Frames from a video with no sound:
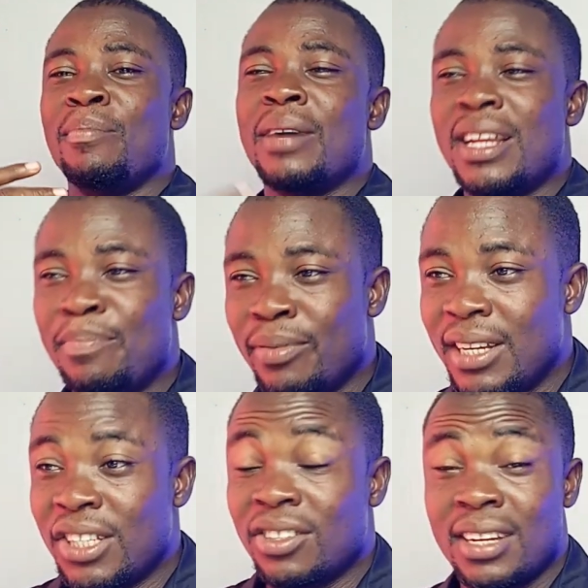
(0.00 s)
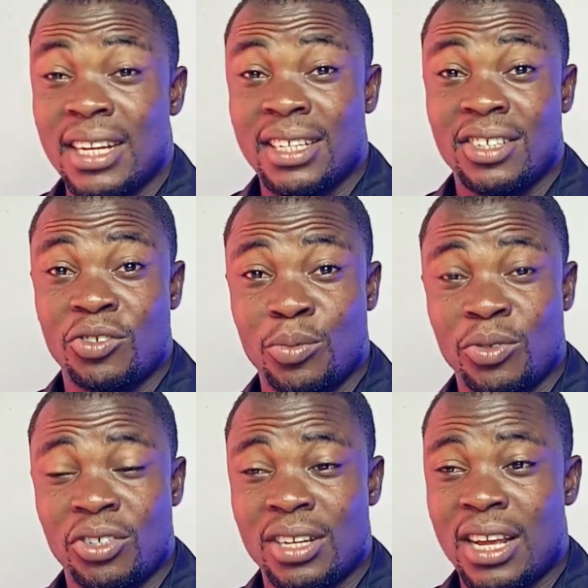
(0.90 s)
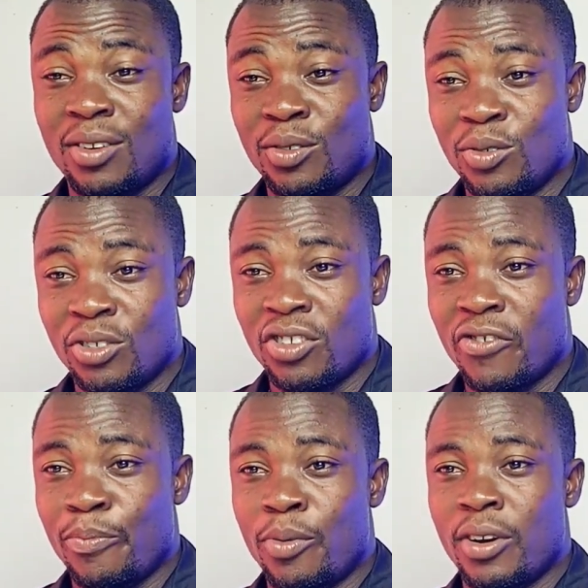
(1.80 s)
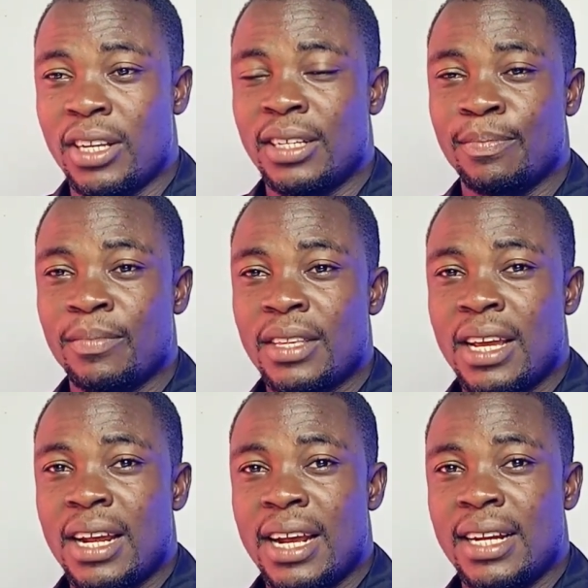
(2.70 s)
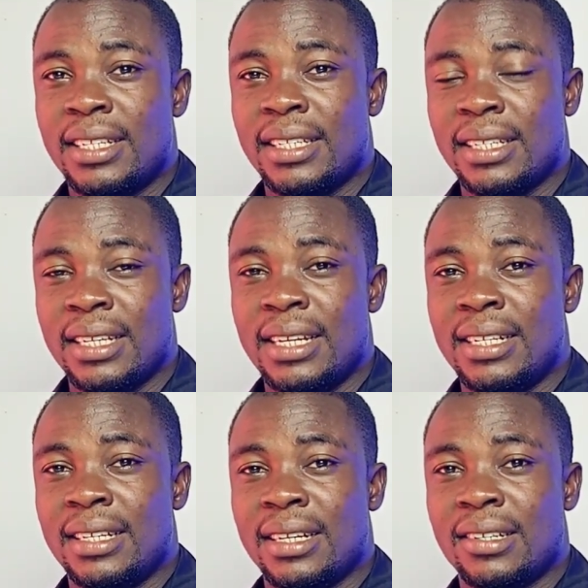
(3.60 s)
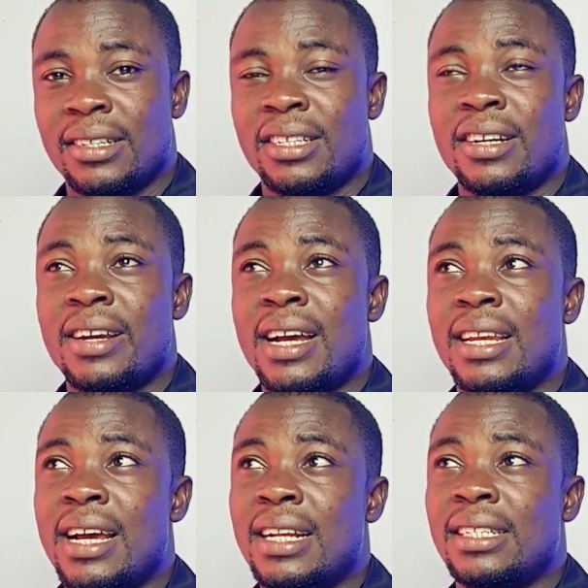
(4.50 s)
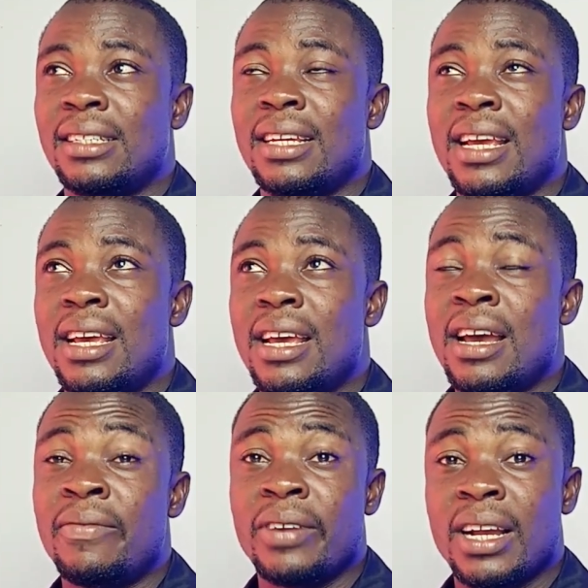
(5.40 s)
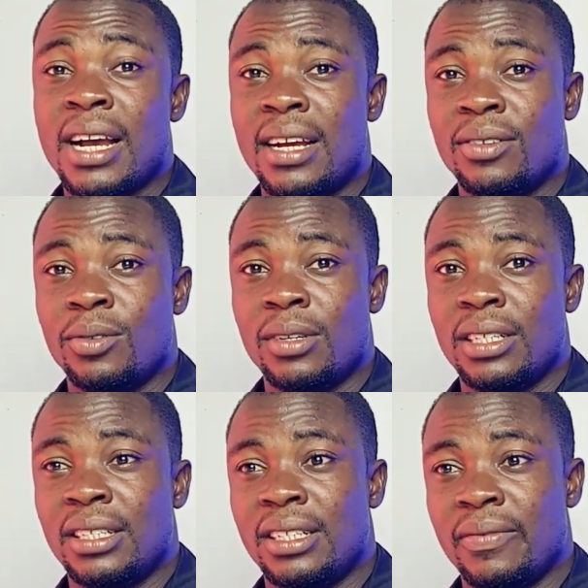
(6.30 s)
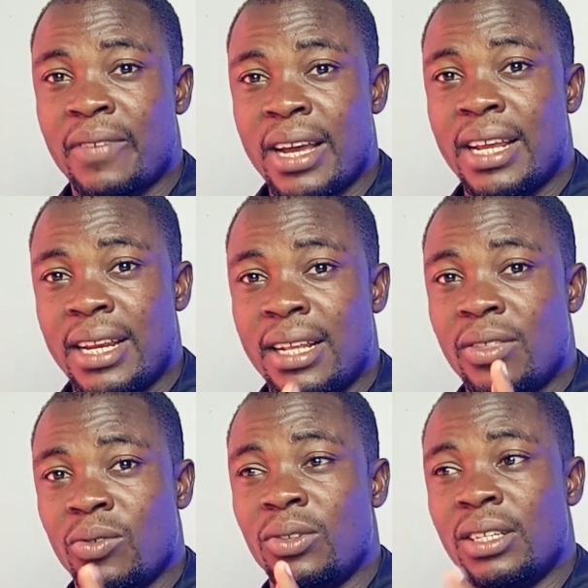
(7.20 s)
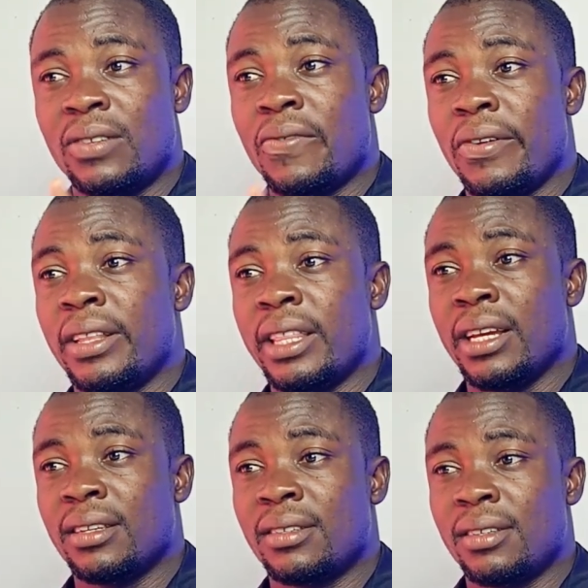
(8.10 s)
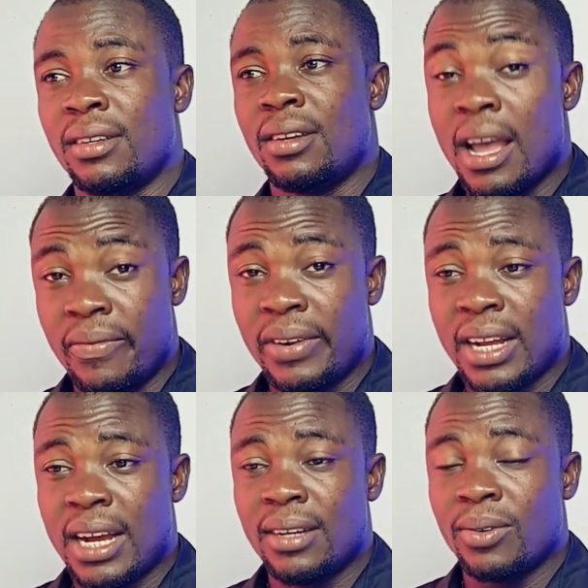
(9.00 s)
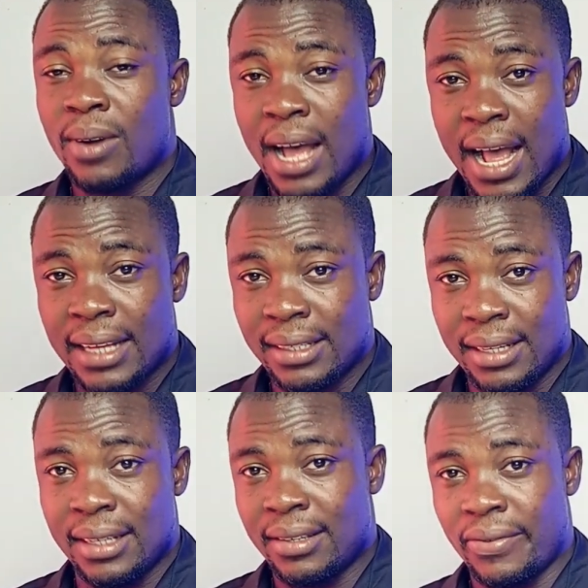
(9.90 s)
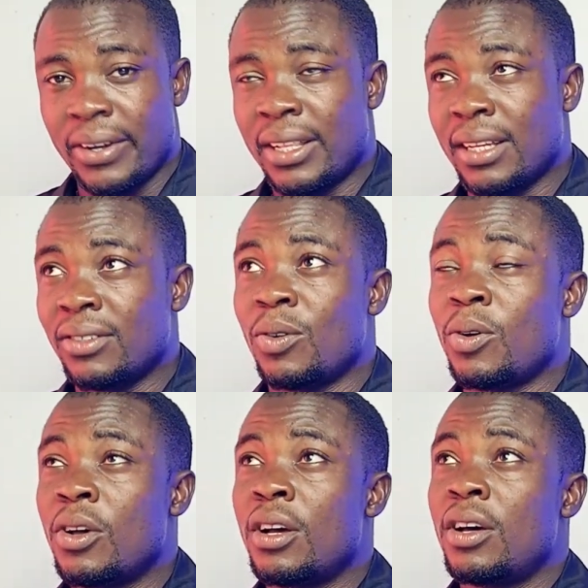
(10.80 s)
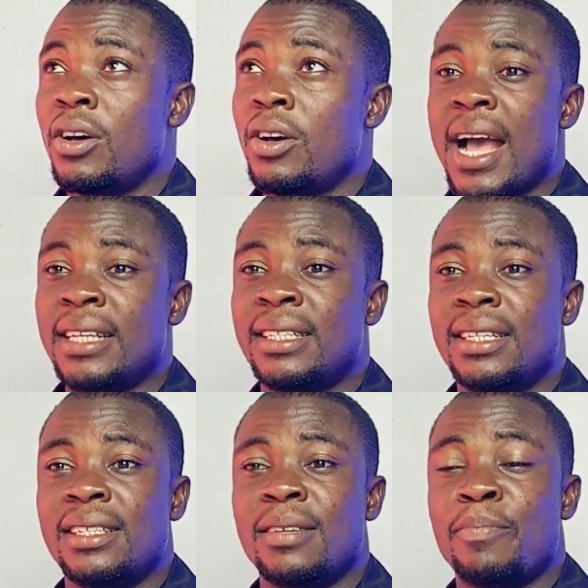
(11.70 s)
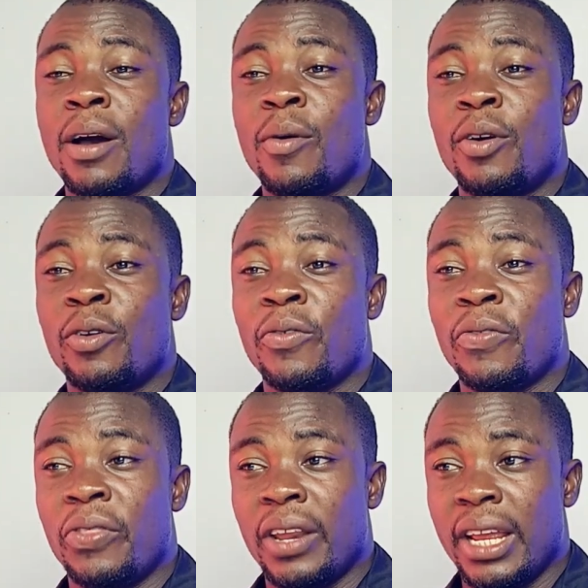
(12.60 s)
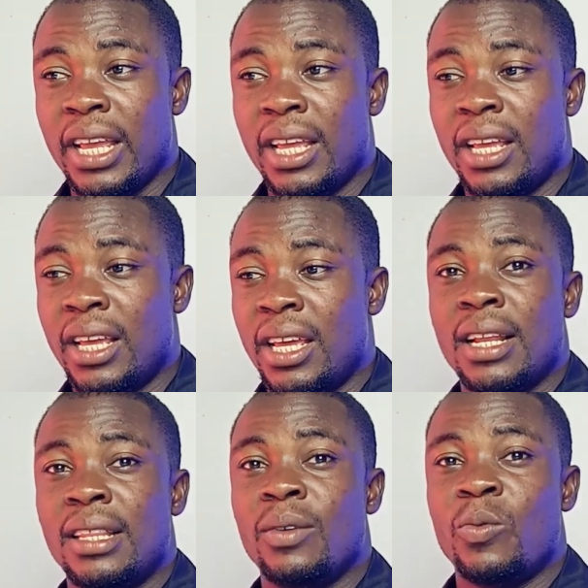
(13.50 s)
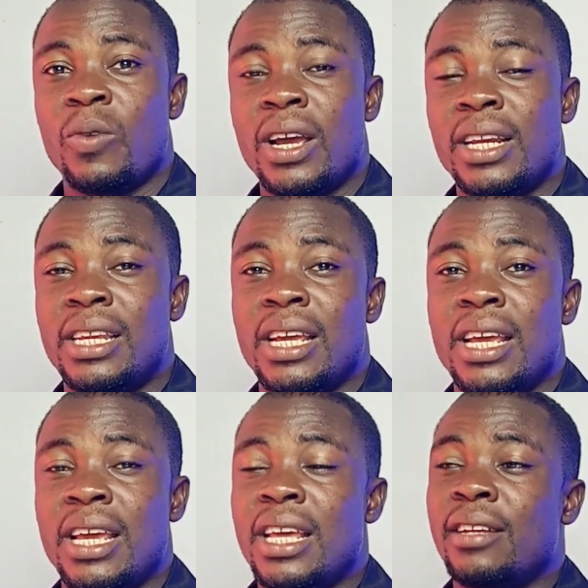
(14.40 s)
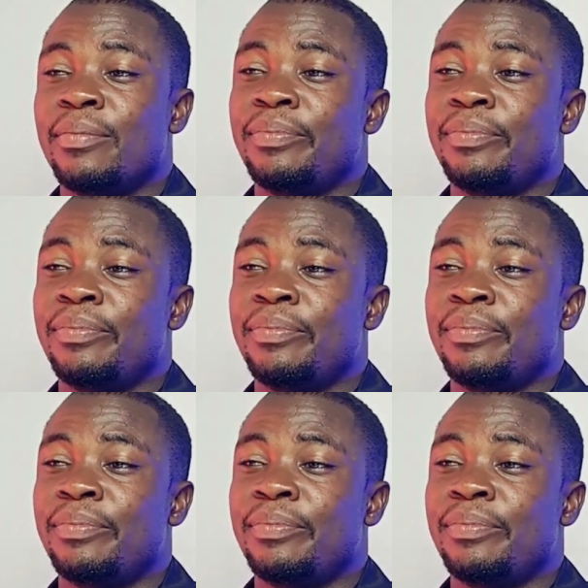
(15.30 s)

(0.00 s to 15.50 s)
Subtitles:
manipulation and distribution and all those stuff, but it's a criteria that every candle is divided into these three things. Every candle has these three things. So ICT Power of Three, the way they